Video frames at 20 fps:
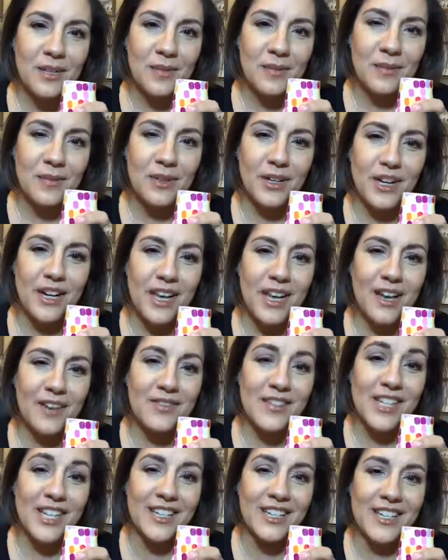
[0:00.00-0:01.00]
we're gonna have
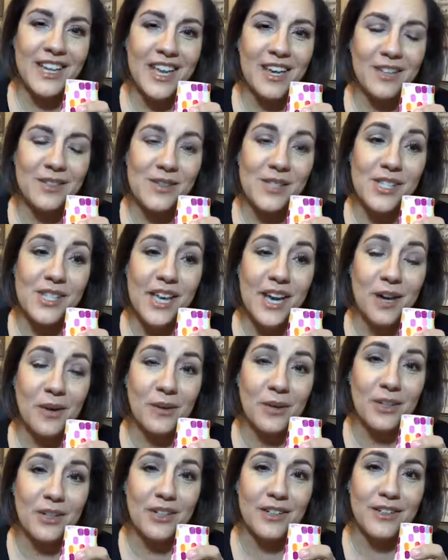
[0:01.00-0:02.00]
to announce
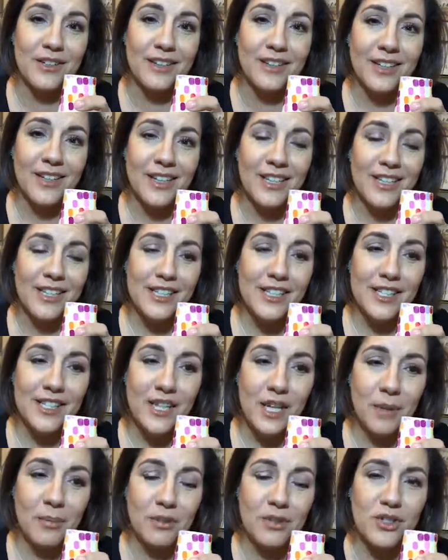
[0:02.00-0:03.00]
our
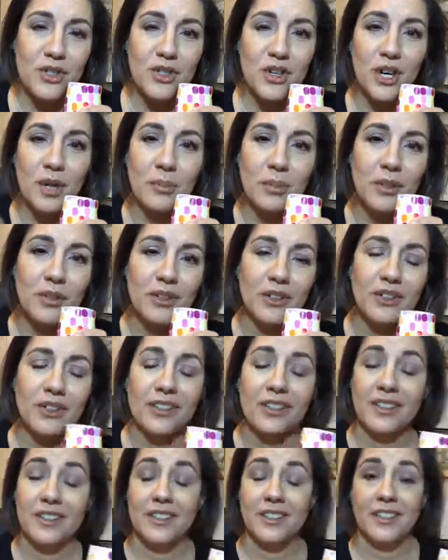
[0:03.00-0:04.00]
double trouble
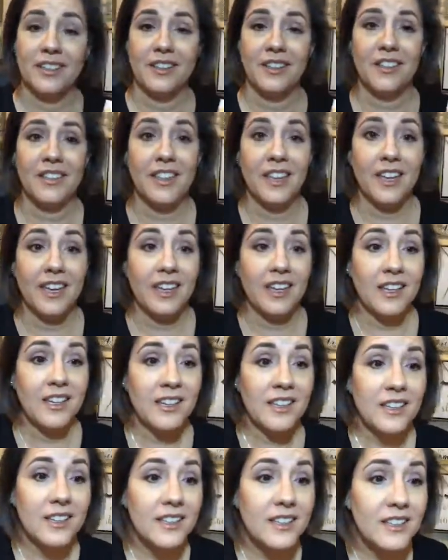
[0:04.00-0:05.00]
thing.
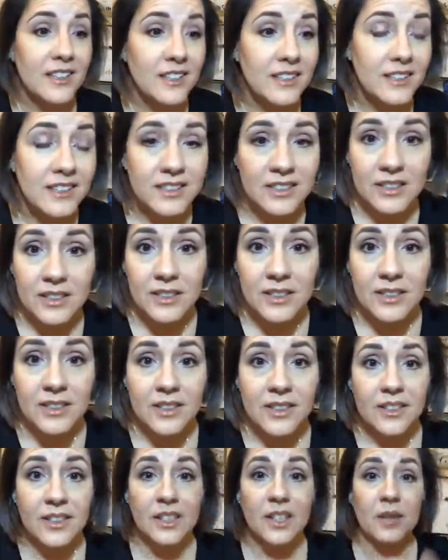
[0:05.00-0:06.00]

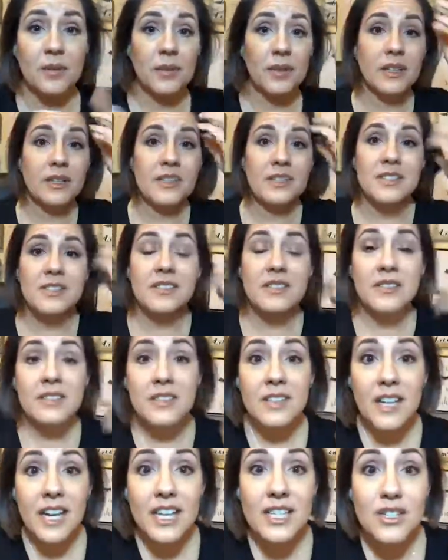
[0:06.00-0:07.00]
There,
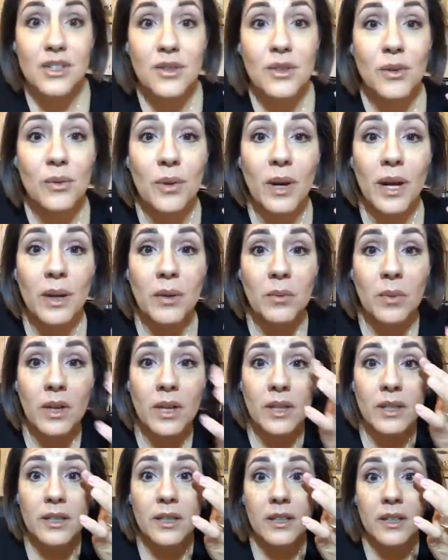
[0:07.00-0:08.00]
did I do the right
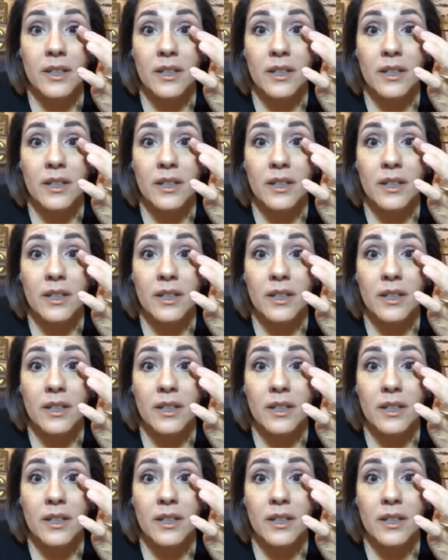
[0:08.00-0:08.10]
one?